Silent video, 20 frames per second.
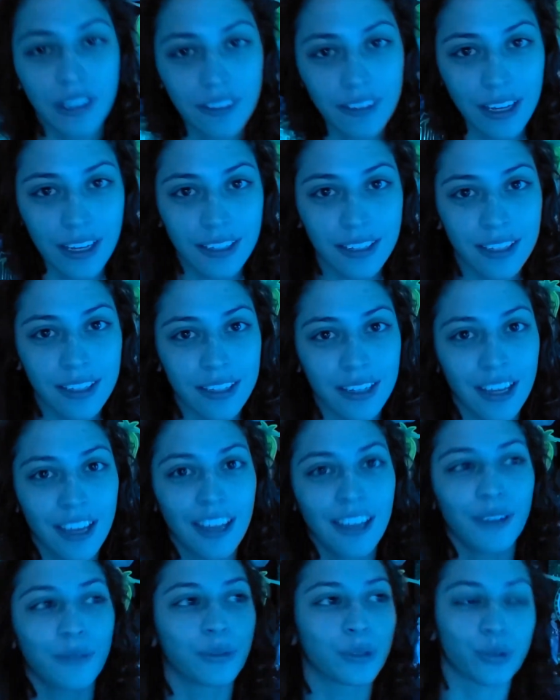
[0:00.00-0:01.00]
us.
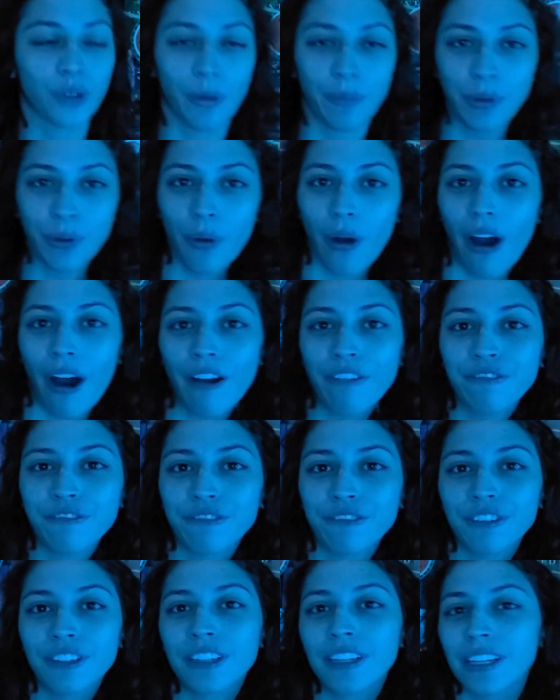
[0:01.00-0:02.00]
We'll drop you
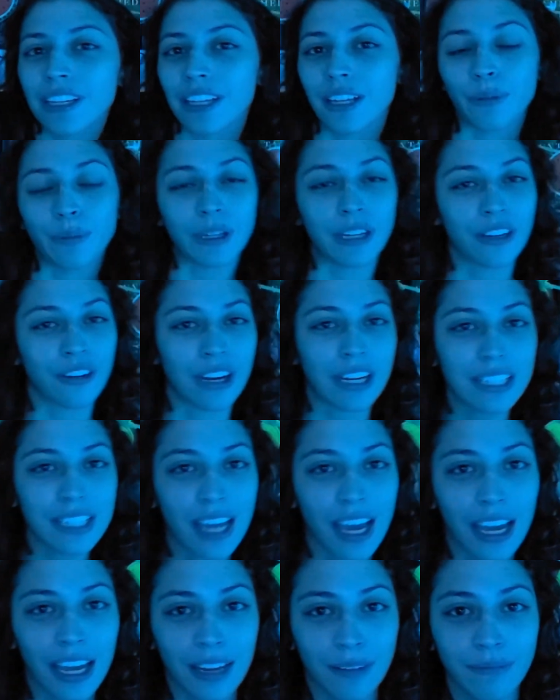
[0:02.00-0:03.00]
off. It'll be a great
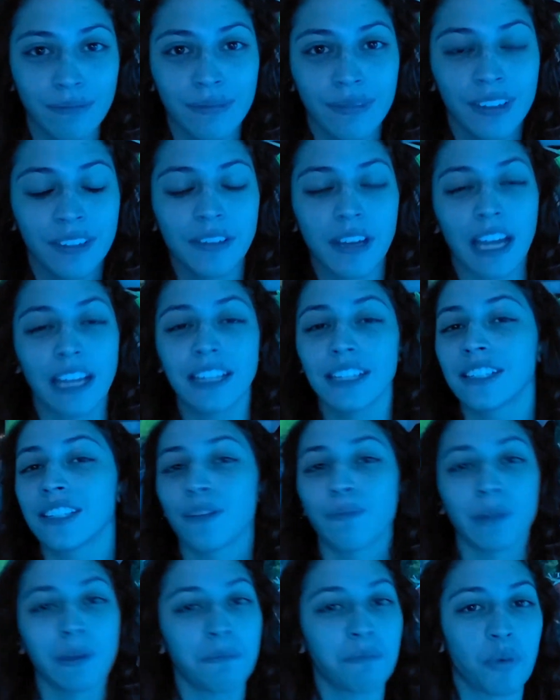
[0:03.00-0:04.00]
time. I get to
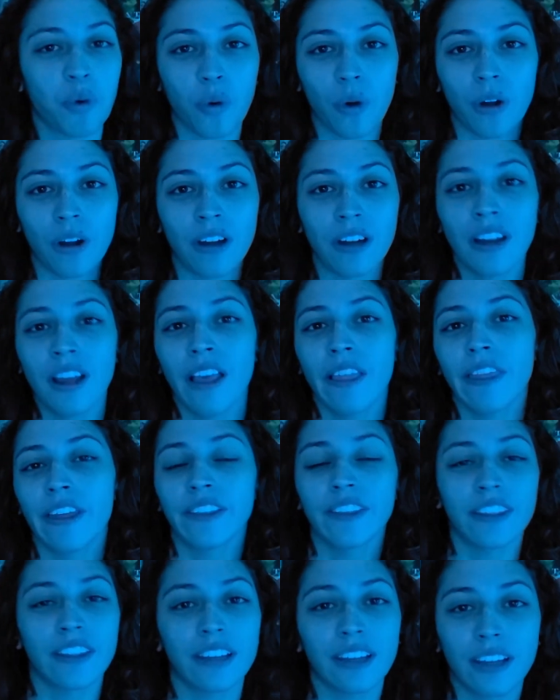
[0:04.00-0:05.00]
be more
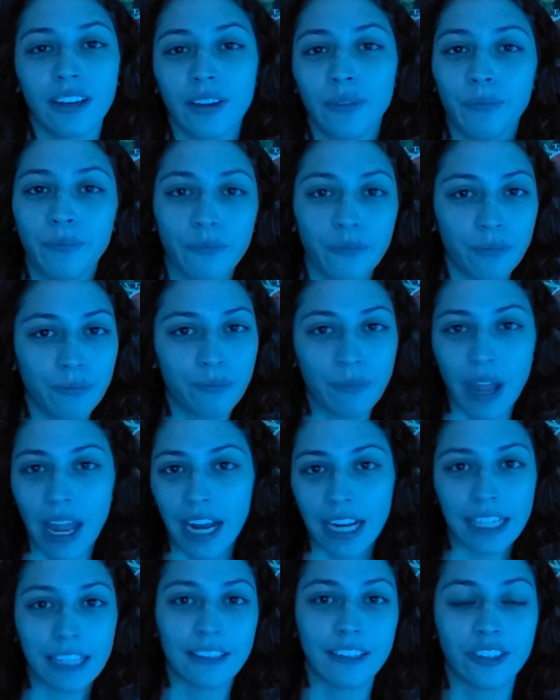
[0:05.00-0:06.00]
than the
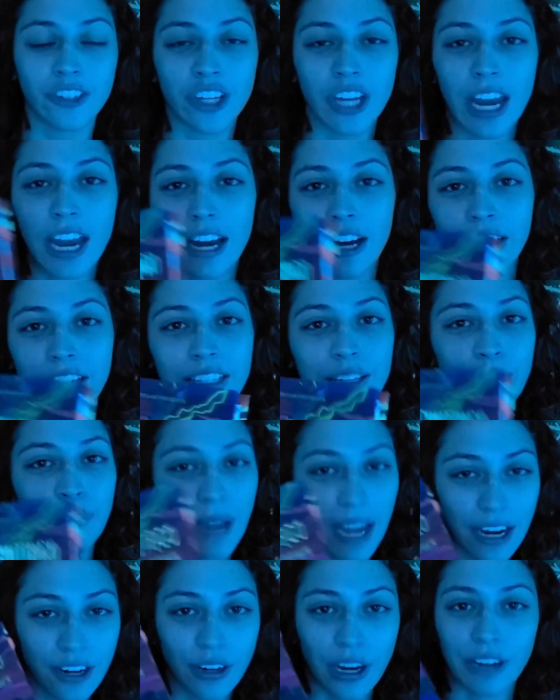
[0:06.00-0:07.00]
man in the chair in the
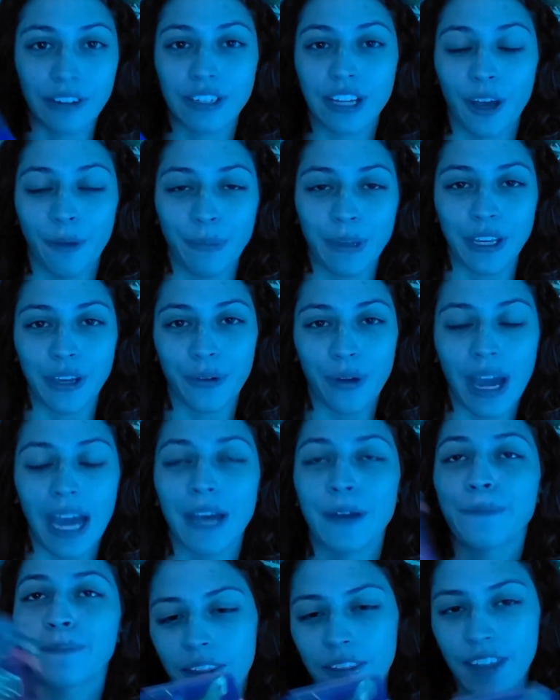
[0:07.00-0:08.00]
background helping you
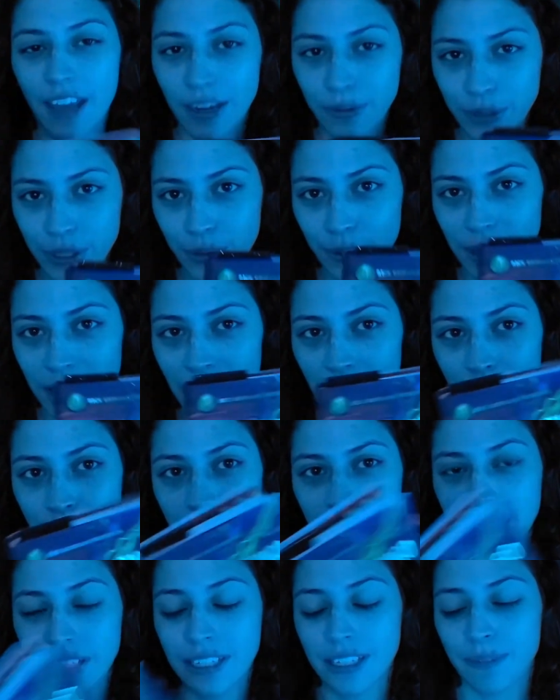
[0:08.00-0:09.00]
out. That was what
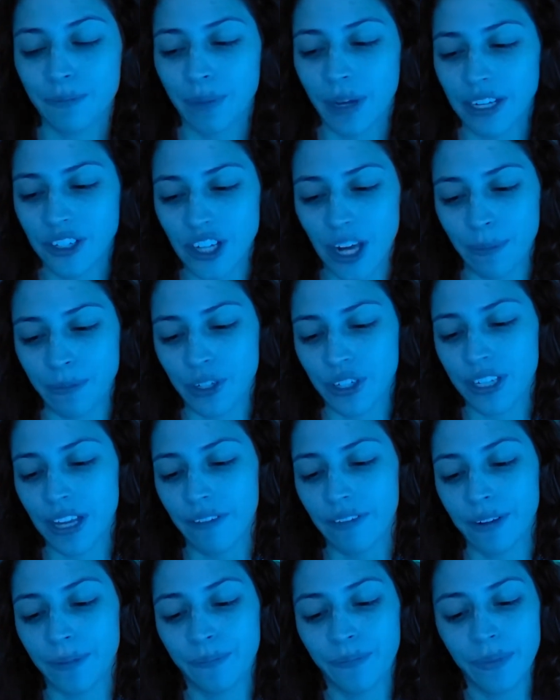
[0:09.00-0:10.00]
happened by chapter
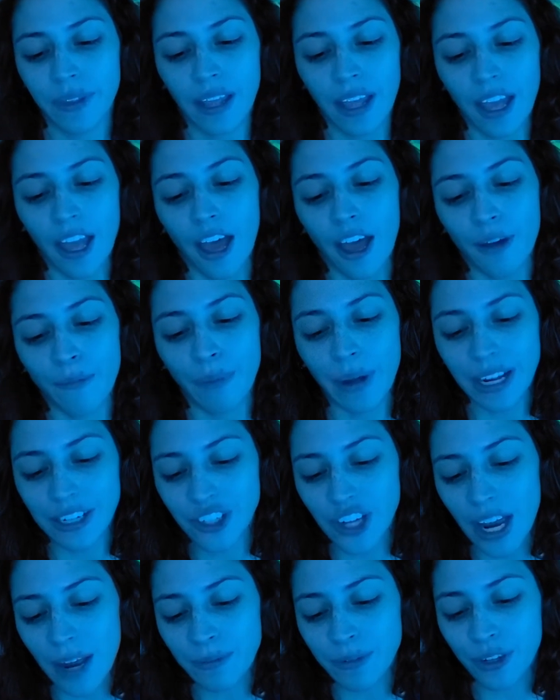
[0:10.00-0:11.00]
7. By
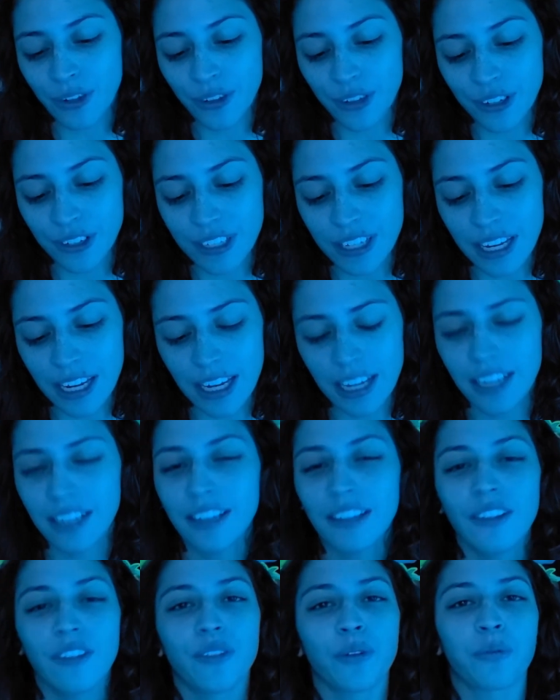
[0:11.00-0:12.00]
chapter 13,
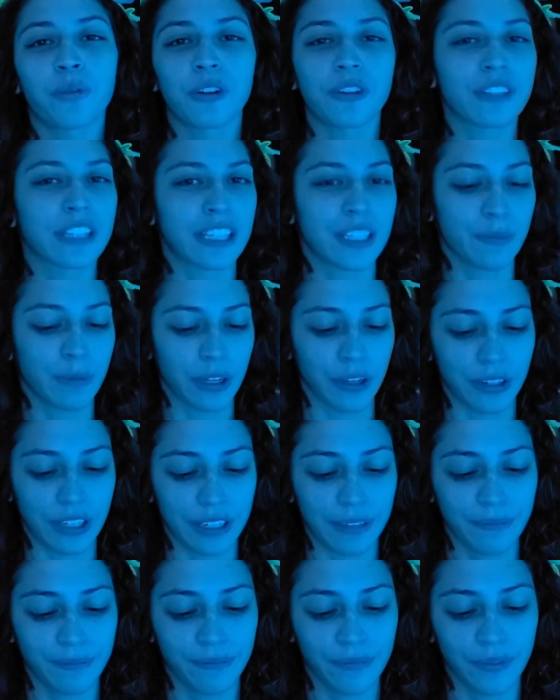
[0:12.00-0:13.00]
the world exploded.
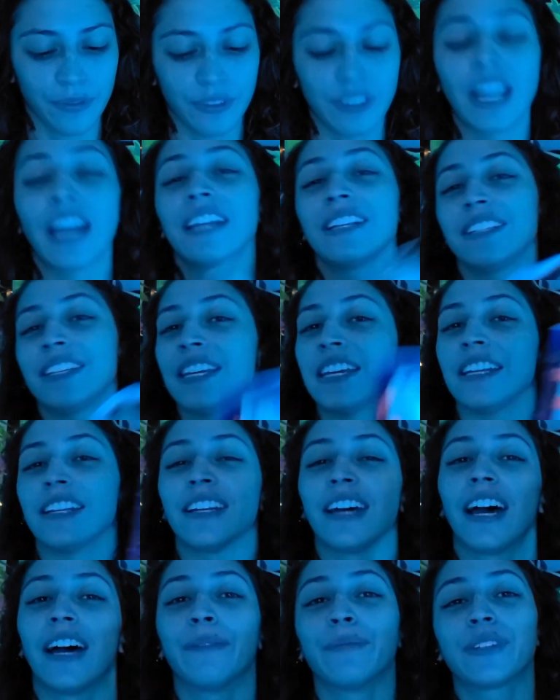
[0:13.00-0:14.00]
19,
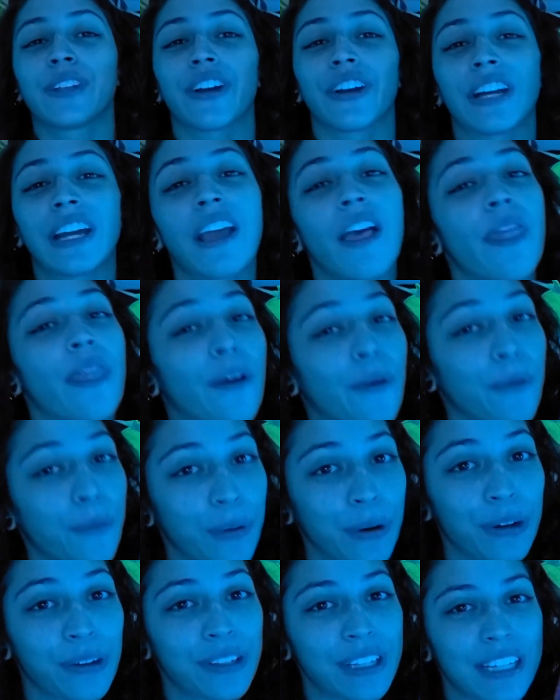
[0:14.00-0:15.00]
I'm sorry. The
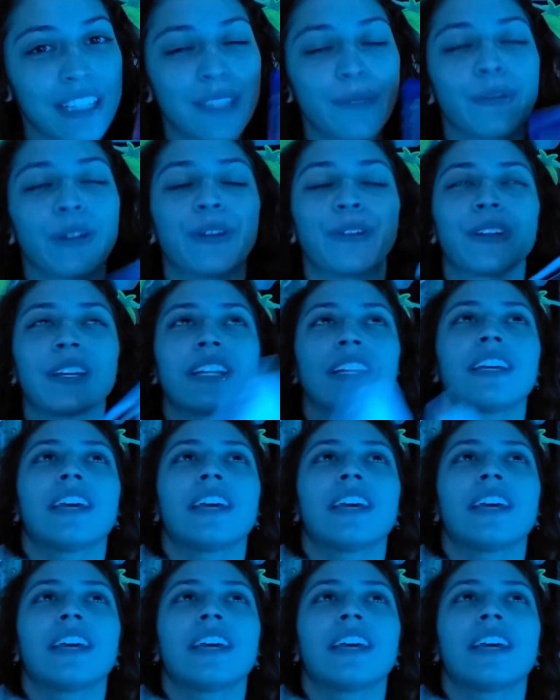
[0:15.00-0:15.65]
world exploded.